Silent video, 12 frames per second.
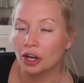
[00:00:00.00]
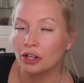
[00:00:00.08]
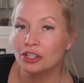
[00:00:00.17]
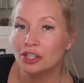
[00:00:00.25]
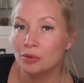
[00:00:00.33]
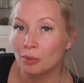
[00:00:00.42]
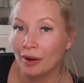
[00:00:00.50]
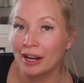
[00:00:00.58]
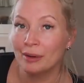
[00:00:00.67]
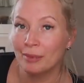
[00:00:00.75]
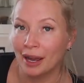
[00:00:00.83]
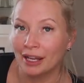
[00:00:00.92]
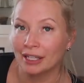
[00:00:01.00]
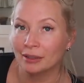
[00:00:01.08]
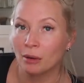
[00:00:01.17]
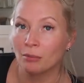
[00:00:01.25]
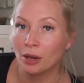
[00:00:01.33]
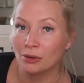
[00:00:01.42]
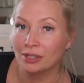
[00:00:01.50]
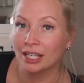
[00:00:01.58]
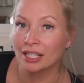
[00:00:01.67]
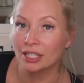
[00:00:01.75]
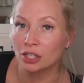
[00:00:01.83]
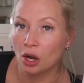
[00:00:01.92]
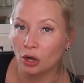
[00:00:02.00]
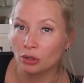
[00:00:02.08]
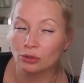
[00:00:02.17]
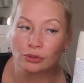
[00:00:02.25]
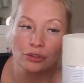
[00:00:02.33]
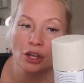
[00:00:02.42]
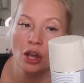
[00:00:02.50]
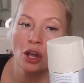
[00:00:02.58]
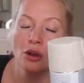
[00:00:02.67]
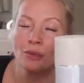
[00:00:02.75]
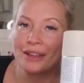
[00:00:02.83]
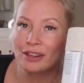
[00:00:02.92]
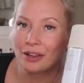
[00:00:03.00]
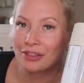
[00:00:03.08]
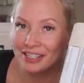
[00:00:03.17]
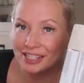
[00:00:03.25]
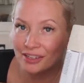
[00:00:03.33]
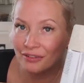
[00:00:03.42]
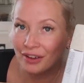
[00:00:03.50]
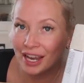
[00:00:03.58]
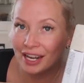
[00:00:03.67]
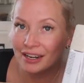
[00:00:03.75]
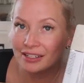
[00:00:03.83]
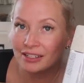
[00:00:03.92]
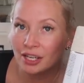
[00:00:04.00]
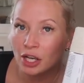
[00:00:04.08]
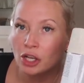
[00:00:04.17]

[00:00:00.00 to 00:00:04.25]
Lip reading: I could spray paint my mosaic tiles with like this effect.